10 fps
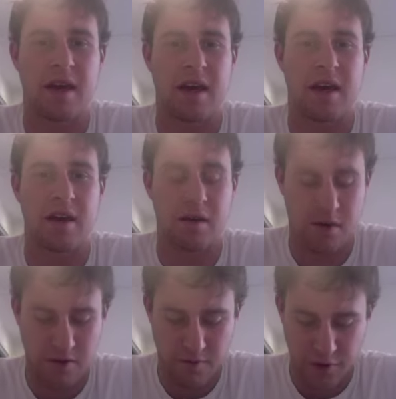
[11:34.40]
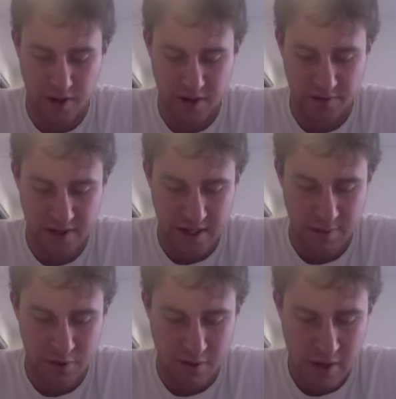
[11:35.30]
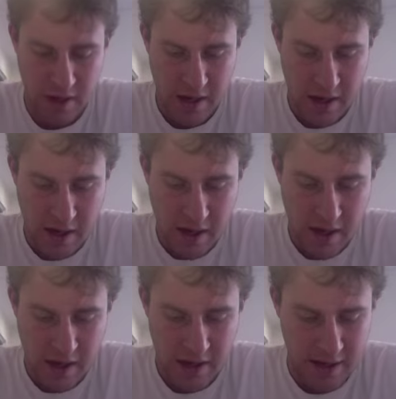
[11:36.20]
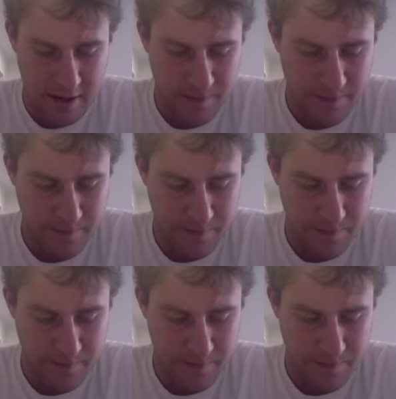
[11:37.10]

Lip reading: and confusing for Samuel. Um,